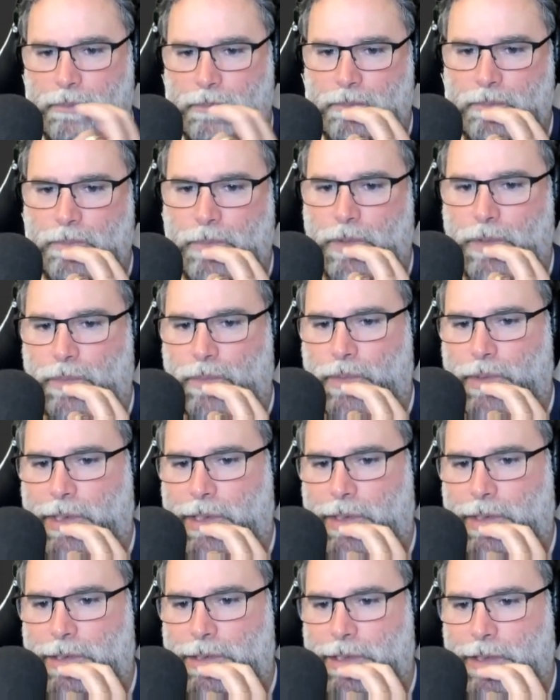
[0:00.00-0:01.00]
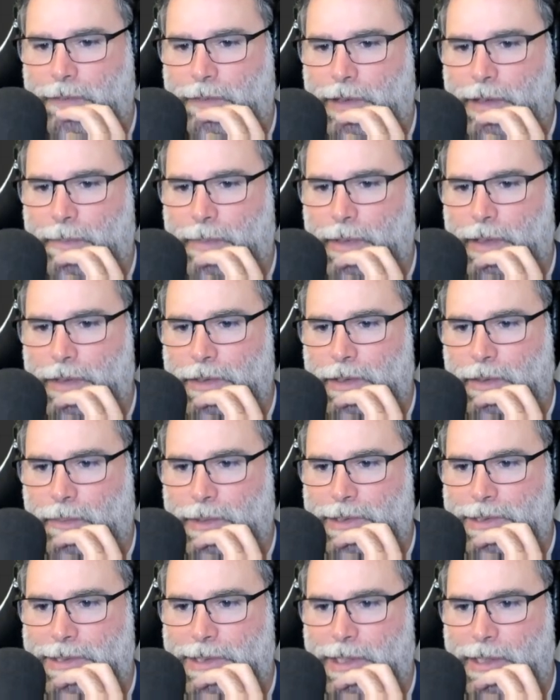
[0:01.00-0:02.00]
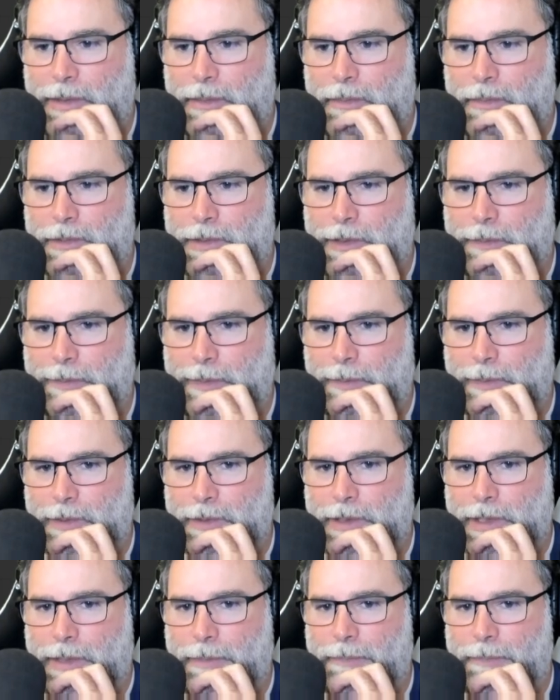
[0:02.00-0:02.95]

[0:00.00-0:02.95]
we created the save game object, we set save game slot.